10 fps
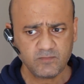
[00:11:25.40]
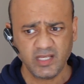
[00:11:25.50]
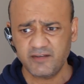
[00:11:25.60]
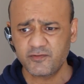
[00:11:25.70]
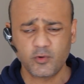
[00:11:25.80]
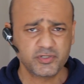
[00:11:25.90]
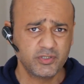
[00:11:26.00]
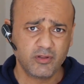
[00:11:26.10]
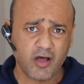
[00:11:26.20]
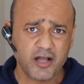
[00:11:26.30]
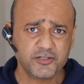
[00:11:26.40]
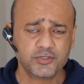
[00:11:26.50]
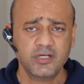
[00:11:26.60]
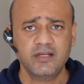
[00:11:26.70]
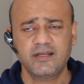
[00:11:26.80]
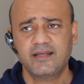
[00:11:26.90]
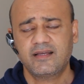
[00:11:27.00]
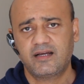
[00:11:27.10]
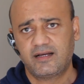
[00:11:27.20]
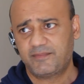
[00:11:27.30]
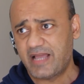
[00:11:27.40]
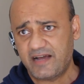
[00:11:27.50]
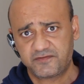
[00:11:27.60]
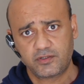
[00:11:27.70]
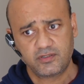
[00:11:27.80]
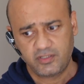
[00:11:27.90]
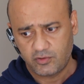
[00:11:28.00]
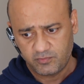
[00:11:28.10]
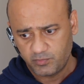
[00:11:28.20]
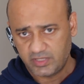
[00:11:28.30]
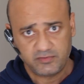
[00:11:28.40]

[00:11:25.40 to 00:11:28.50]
And of course, you launch um, after you know uh,